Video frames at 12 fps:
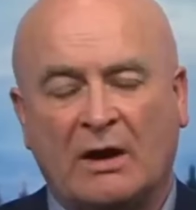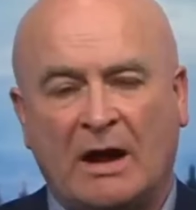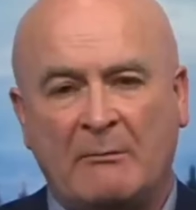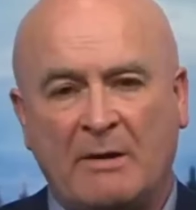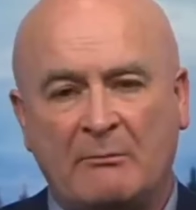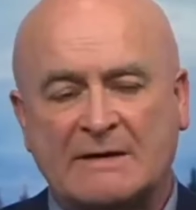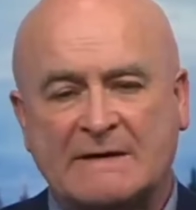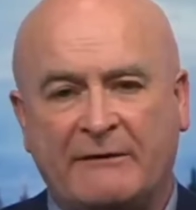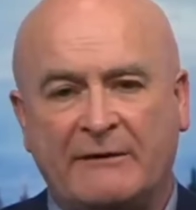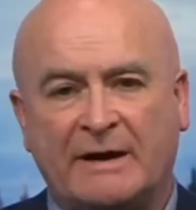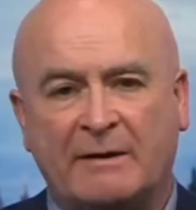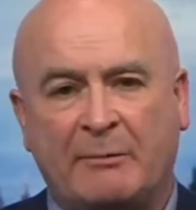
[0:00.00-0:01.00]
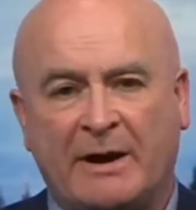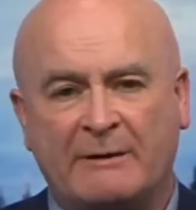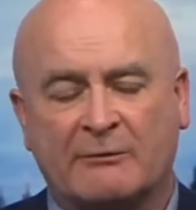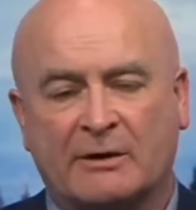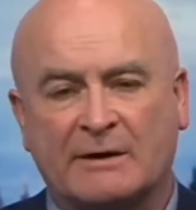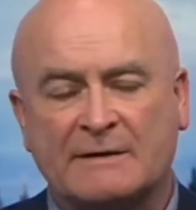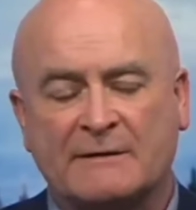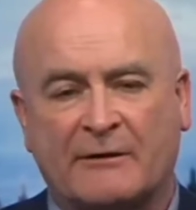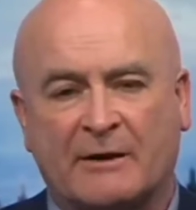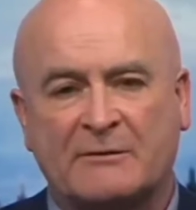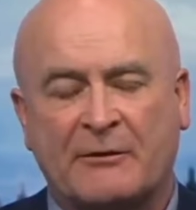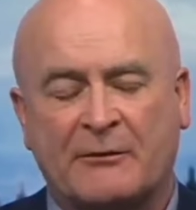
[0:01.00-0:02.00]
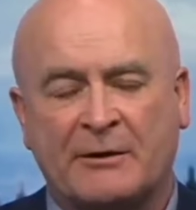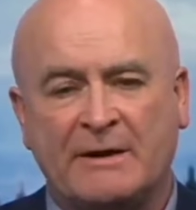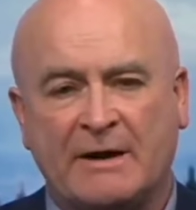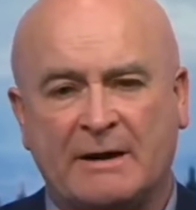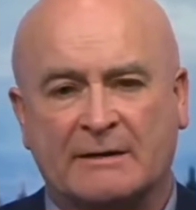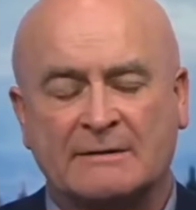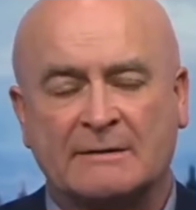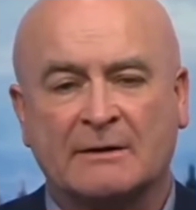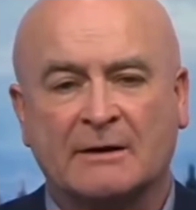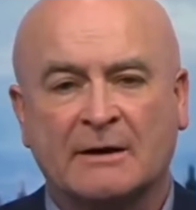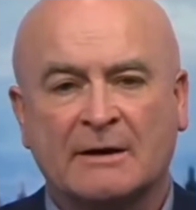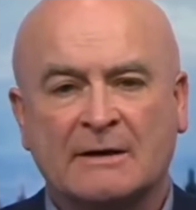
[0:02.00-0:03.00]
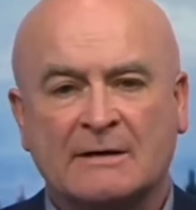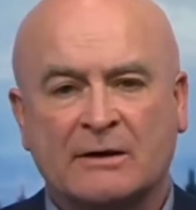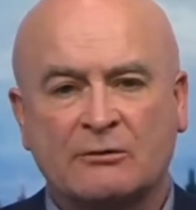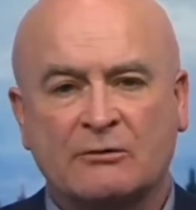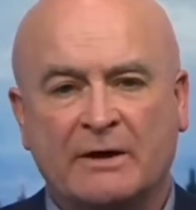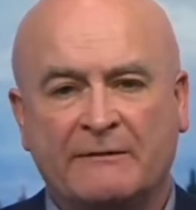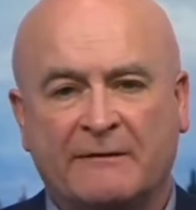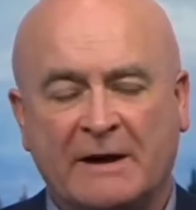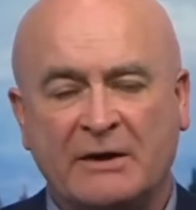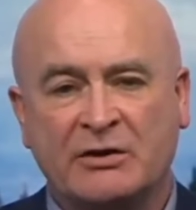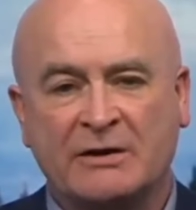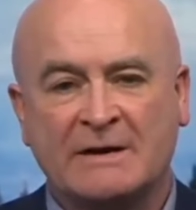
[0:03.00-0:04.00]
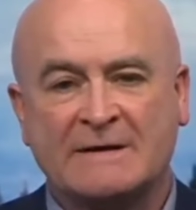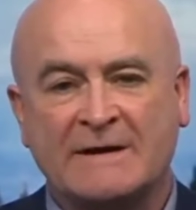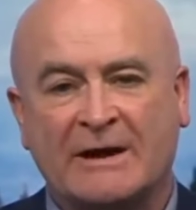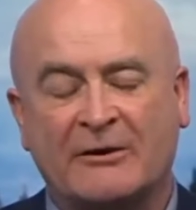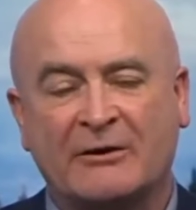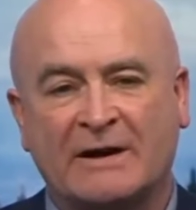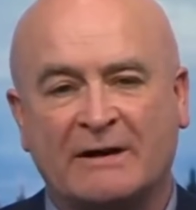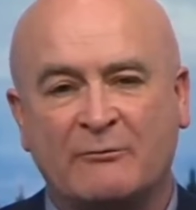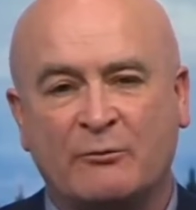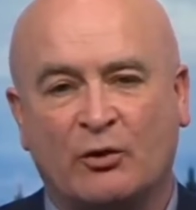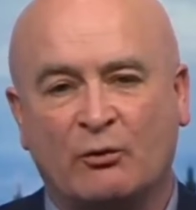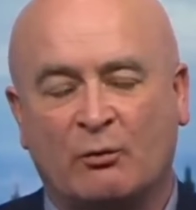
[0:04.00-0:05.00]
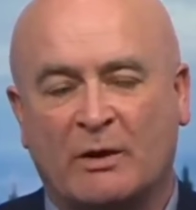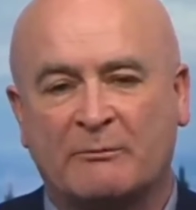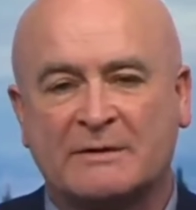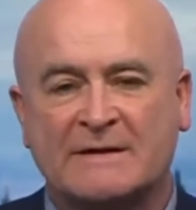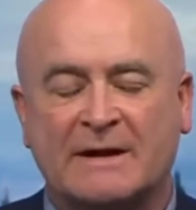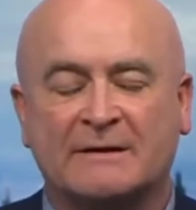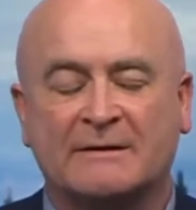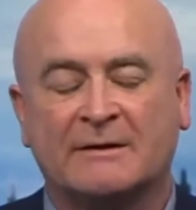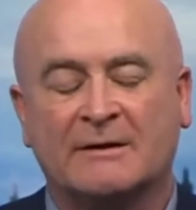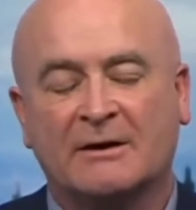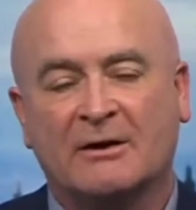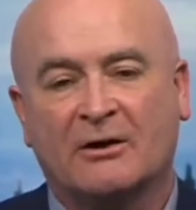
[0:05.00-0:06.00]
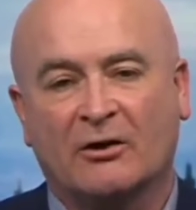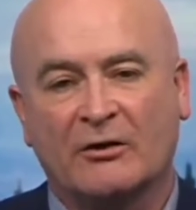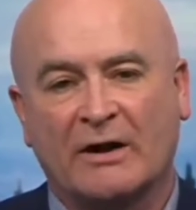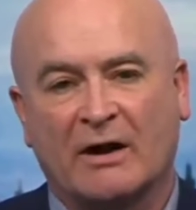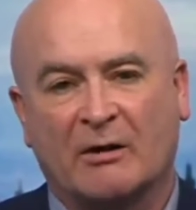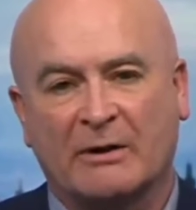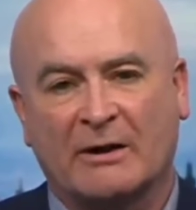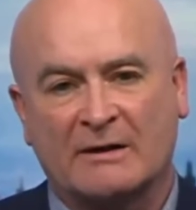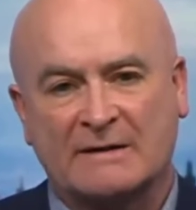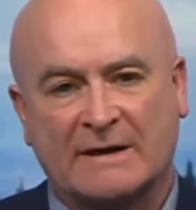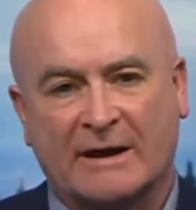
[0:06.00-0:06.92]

our members haven't had a pay rise for up to three years. So inflation is now 11.1% on the RPI